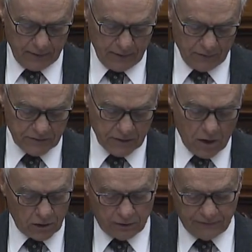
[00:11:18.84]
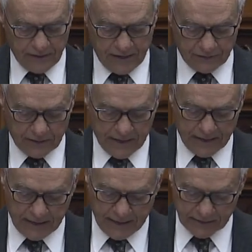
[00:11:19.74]
It was in honour of Heather
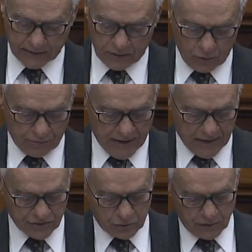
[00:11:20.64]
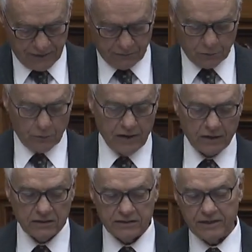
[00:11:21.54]
Aitken, who passed away from a rare
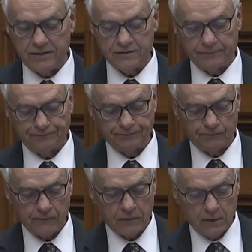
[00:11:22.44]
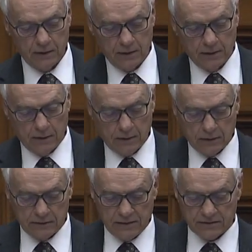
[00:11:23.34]
disease.
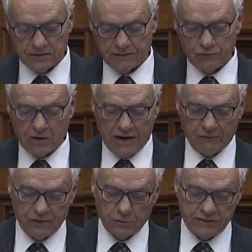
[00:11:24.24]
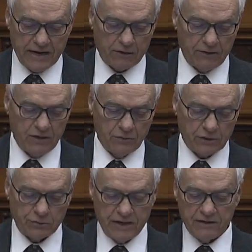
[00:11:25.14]
Dozens of driveways were decorated with
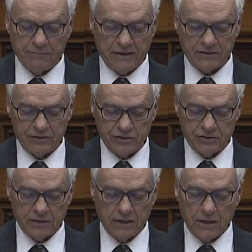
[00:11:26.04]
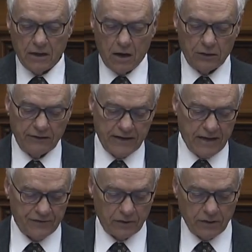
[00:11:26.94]
creative messages honouring
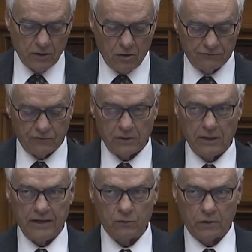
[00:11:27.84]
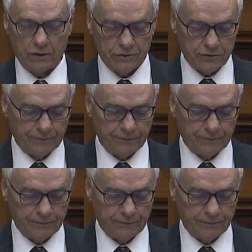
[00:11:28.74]
Heather and all frontline workers.